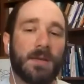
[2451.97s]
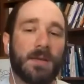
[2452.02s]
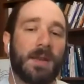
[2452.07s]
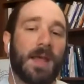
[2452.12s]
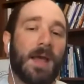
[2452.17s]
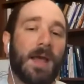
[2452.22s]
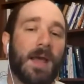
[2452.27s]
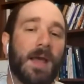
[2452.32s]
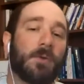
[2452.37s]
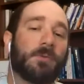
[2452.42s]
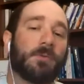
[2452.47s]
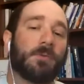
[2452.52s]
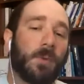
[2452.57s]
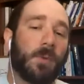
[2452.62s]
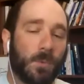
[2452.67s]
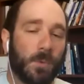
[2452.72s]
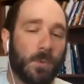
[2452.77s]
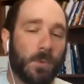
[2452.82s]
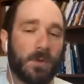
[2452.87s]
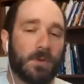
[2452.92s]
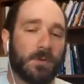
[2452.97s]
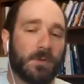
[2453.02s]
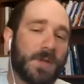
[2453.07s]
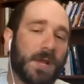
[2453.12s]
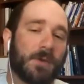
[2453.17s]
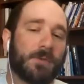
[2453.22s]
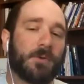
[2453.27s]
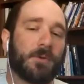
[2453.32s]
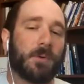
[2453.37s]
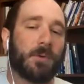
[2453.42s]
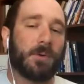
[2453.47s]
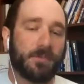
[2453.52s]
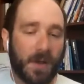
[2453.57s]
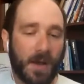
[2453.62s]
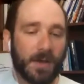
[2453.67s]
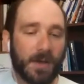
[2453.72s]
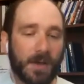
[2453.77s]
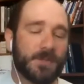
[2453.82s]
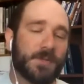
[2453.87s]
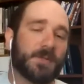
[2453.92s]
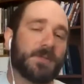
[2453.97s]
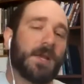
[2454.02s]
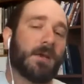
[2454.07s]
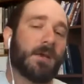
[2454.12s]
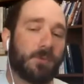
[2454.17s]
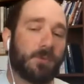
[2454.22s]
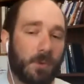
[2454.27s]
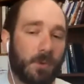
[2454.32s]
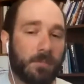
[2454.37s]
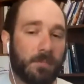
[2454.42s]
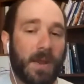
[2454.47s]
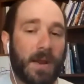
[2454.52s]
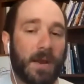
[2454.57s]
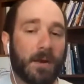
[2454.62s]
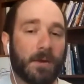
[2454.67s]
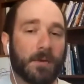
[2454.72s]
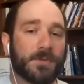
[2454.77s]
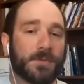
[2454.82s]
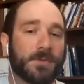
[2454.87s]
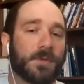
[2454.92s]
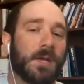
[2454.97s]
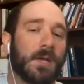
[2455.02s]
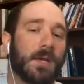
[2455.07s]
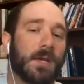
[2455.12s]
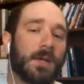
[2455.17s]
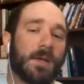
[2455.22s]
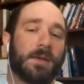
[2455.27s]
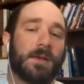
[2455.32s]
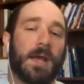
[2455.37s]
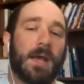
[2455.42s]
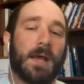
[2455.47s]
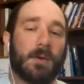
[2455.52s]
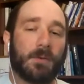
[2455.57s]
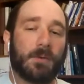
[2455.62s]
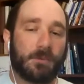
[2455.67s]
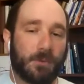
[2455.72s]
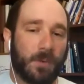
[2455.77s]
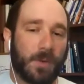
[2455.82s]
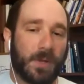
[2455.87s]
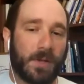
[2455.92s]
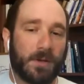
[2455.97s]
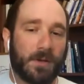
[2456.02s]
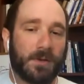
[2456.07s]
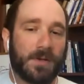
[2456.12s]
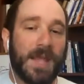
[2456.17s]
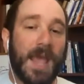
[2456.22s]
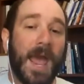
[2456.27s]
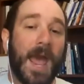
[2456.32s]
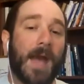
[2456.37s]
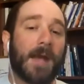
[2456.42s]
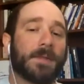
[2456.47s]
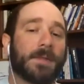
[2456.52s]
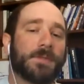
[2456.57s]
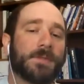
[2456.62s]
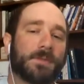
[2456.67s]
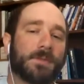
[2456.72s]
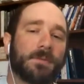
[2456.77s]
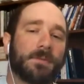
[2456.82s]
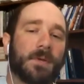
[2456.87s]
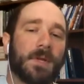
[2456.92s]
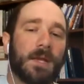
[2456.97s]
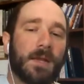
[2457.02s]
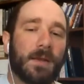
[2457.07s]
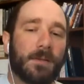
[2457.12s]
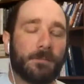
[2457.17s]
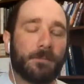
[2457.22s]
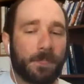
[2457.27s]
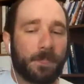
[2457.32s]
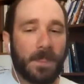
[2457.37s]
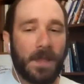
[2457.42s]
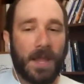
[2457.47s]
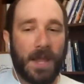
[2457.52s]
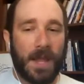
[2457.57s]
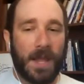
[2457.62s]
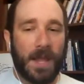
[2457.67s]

Now throw in wolves. Now throw in foxes. Now throw in bears. Now throw in cats. Mm-hmm.